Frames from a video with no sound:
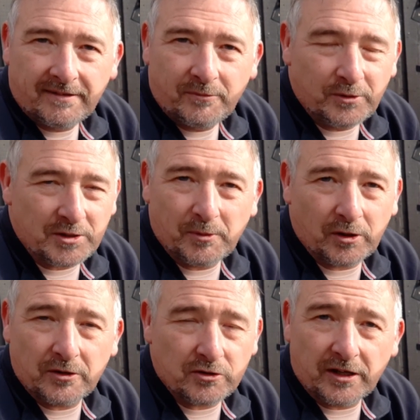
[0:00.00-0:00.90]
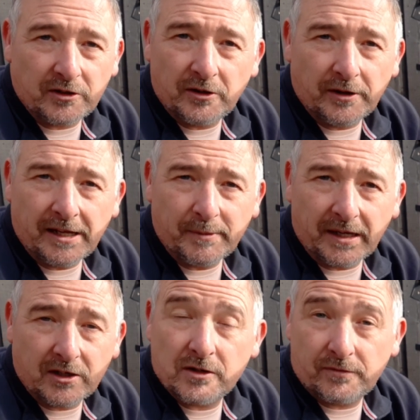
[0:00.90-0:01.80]
which I'm not going to try to do that name
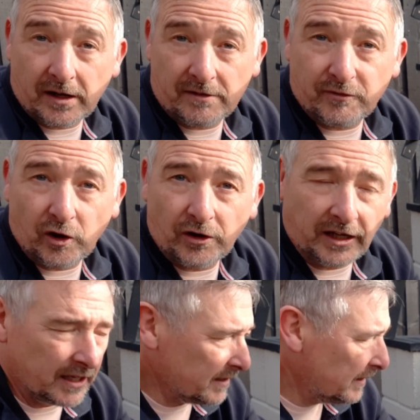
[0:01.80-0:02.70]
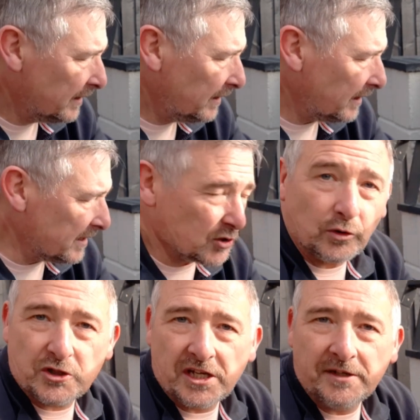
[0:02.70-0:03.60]
again because I have forgotten again, is
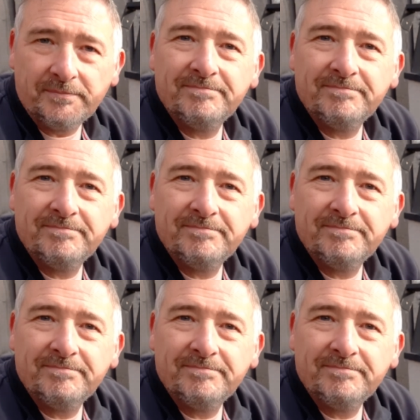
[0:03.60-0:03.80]
called Sid.